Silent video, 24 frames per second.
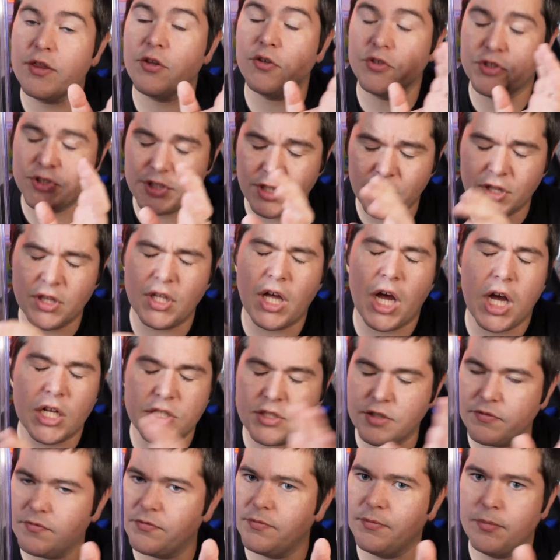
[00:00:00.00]
There's still
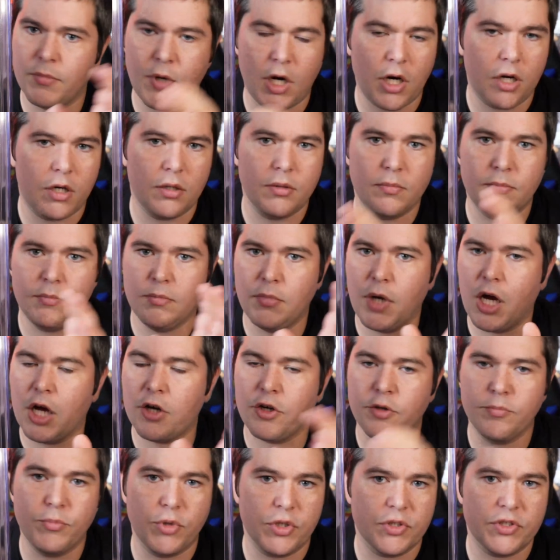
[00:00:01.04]
lots of
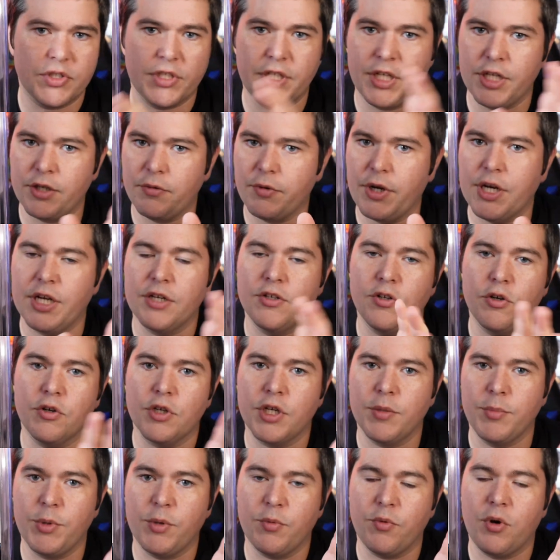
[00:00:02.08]
modern books getting graded. Don't
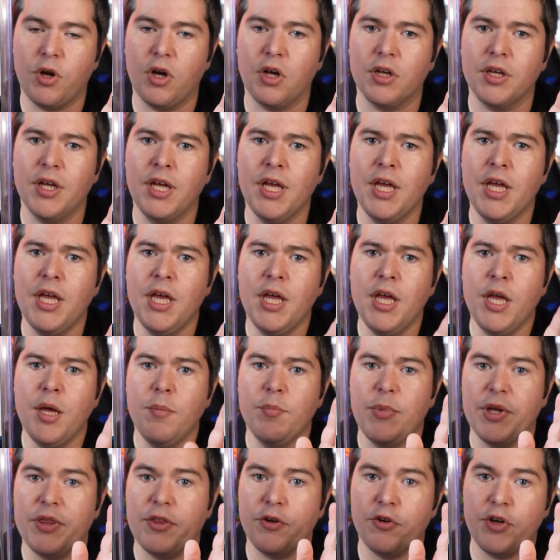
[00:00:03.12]
get me wrong,
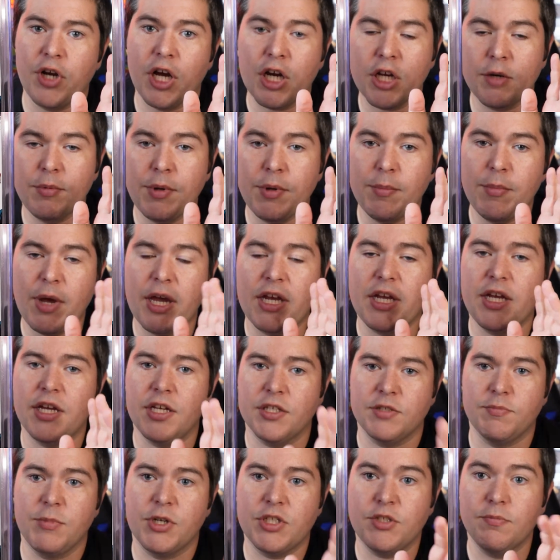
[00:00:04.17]
but they're not going to be making
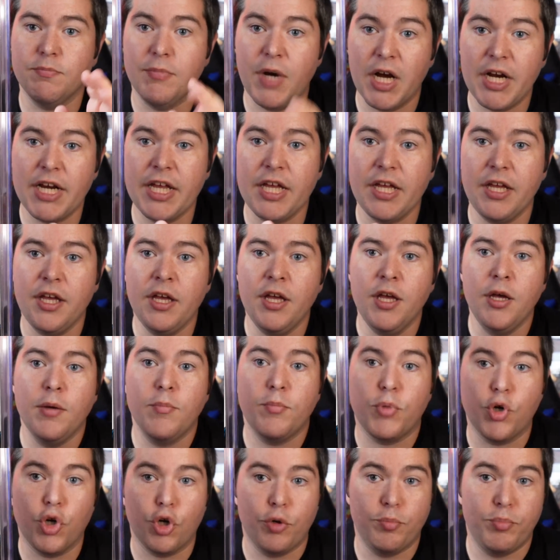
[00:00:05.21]
as much money
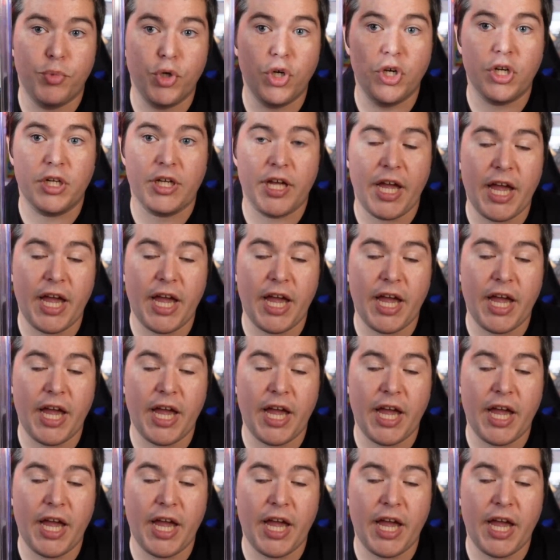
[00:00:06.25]
per book